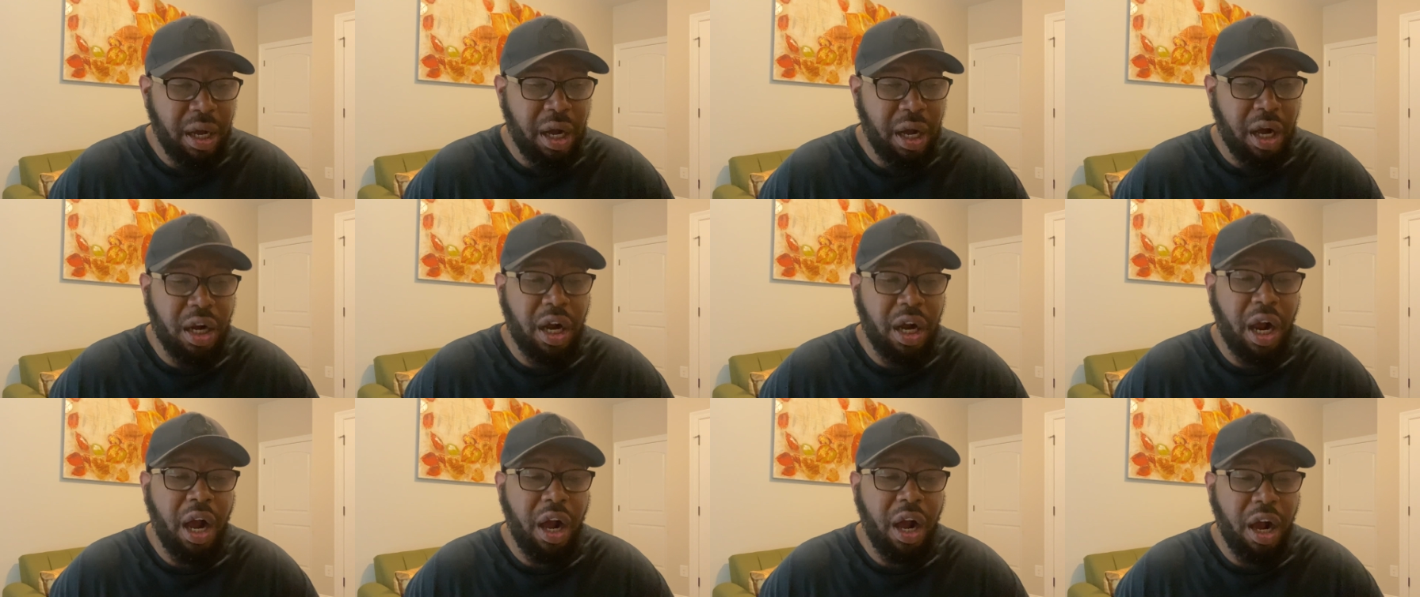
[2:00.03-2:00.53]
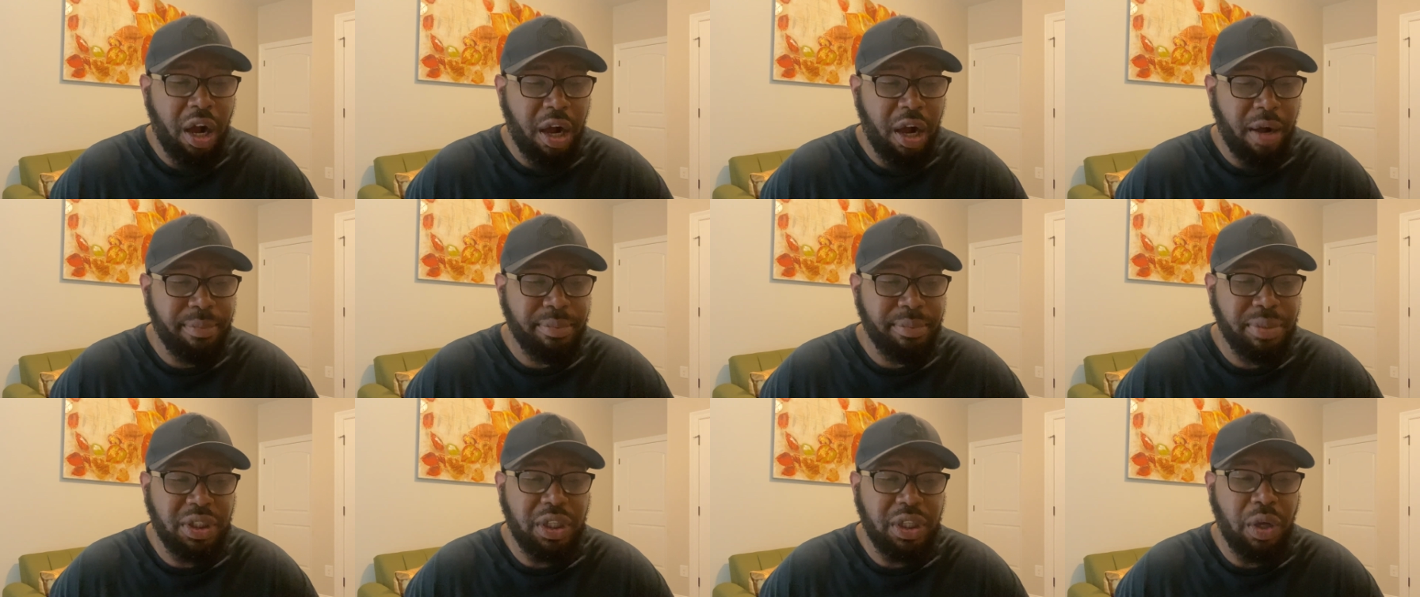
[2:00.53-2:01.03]
a
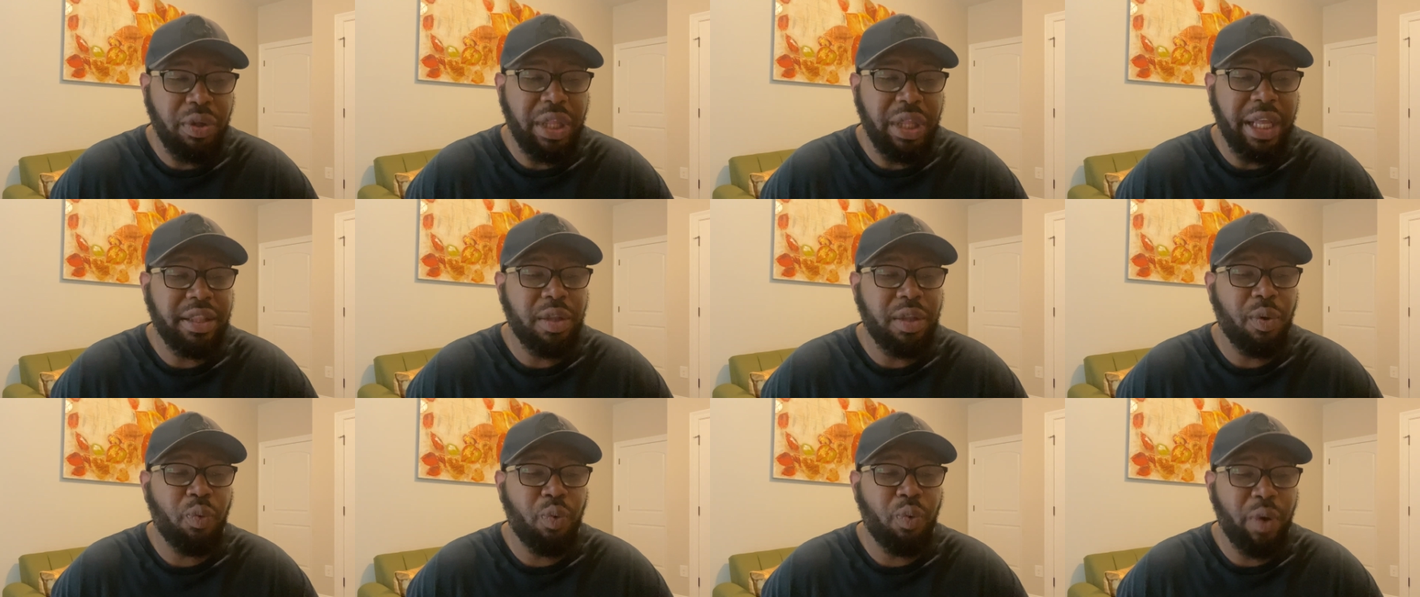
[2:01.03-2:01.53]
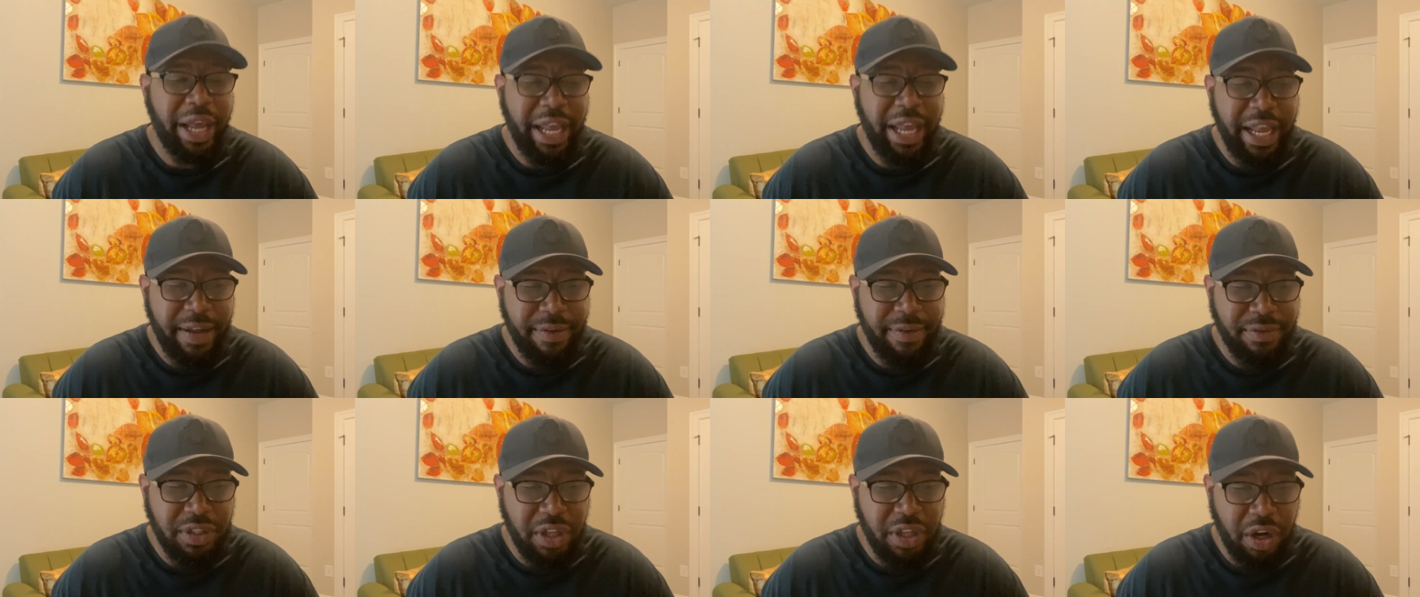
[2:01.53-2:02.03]
calm, so that the
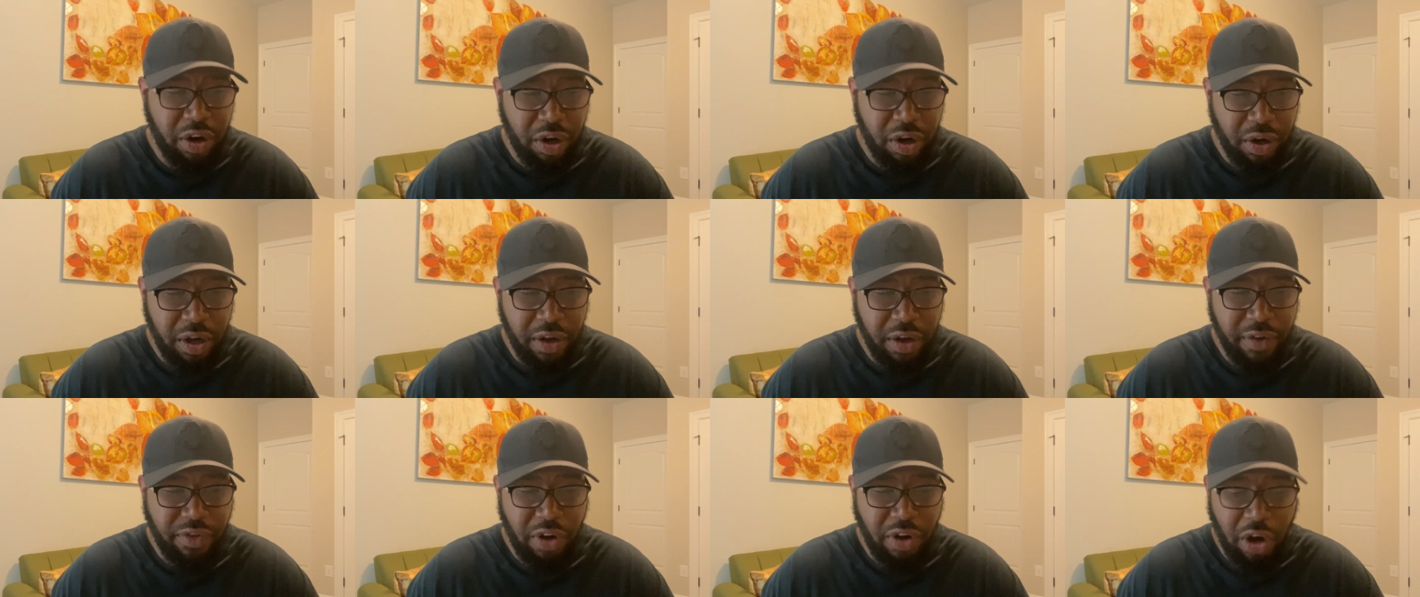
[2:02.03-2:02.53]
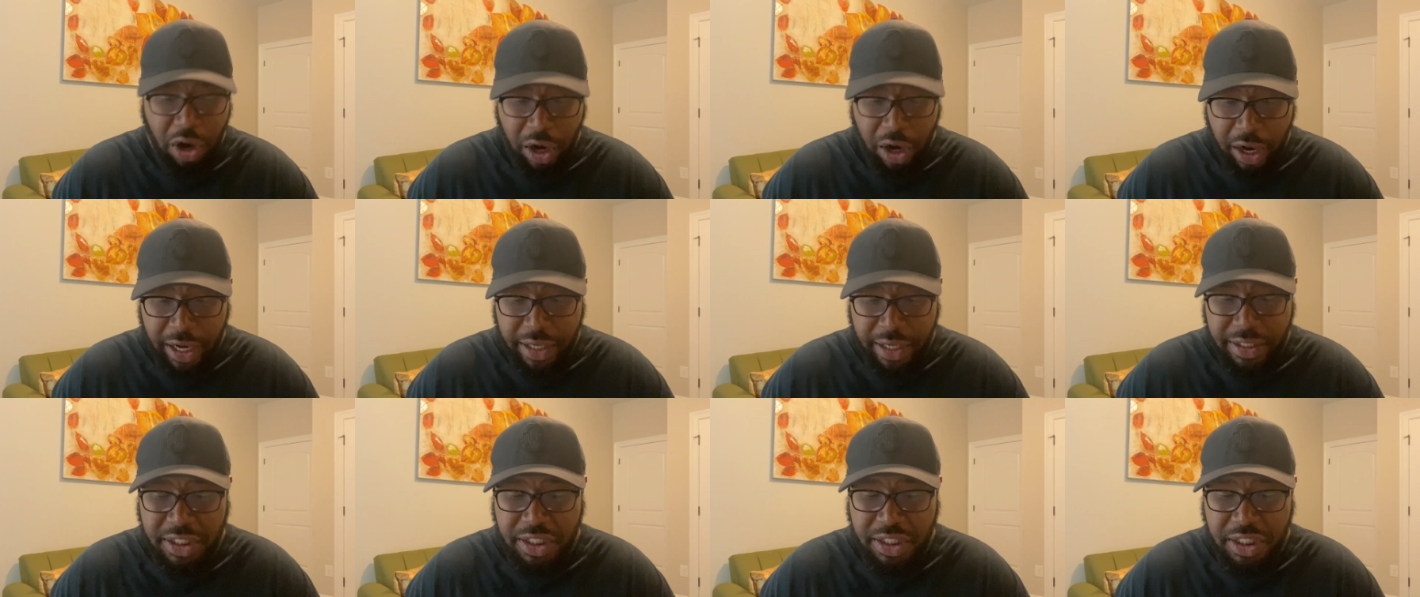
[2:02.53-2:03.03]
waves thereof
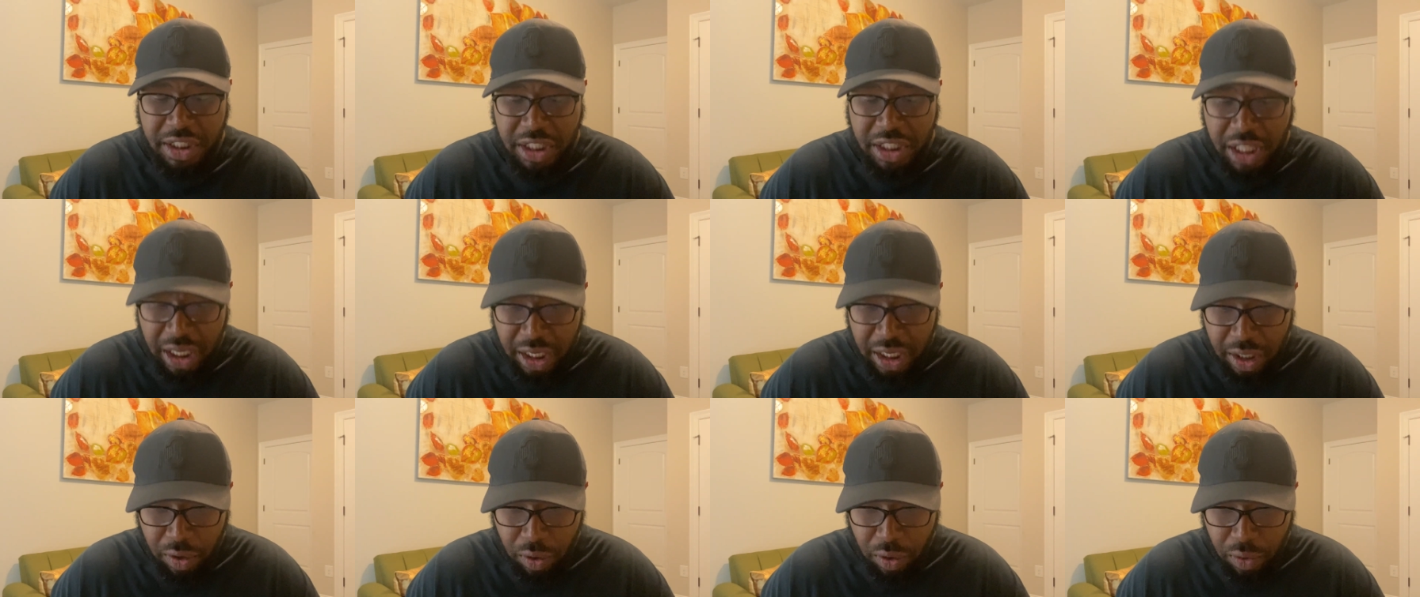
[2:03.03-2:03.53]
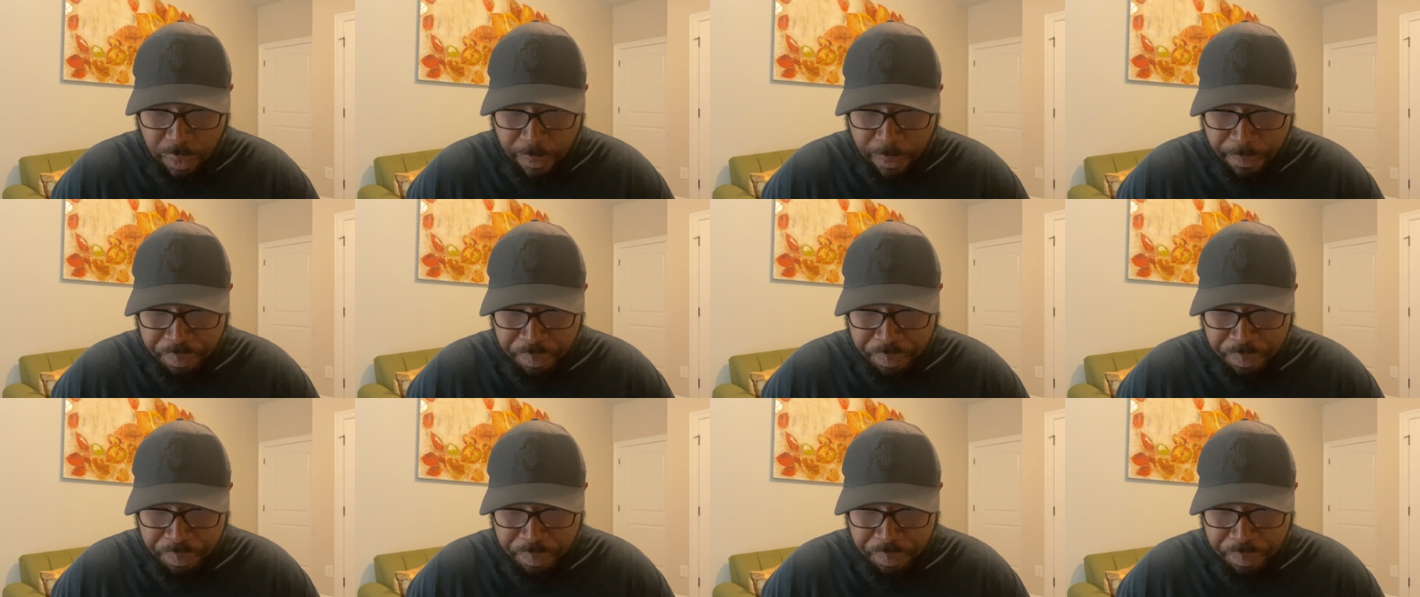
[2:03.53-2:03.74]
are still.